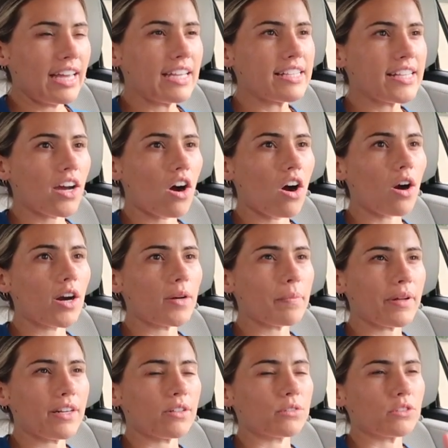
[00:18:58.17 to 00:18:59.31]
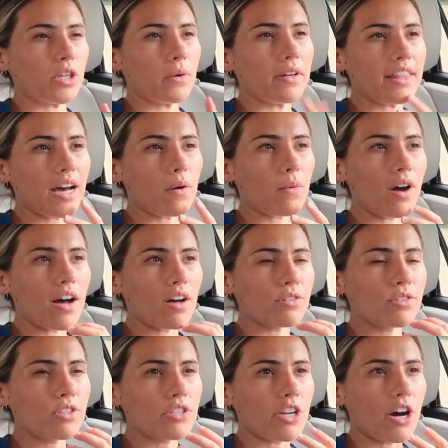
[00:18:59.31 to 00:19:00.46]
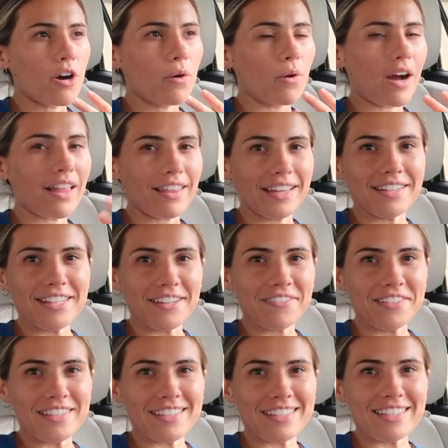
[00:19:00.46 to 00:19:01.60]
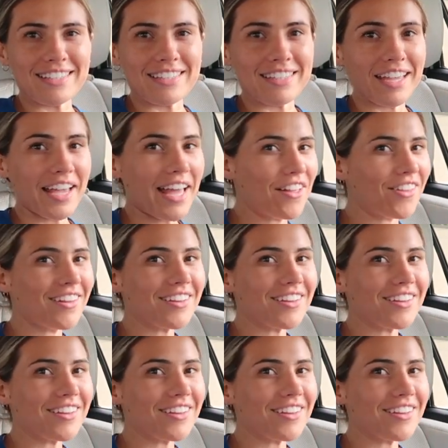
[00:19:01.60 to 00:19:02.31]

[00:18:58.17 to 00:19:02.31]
isn't hard, but I don't know it that well. So I like sick visits because it's like, how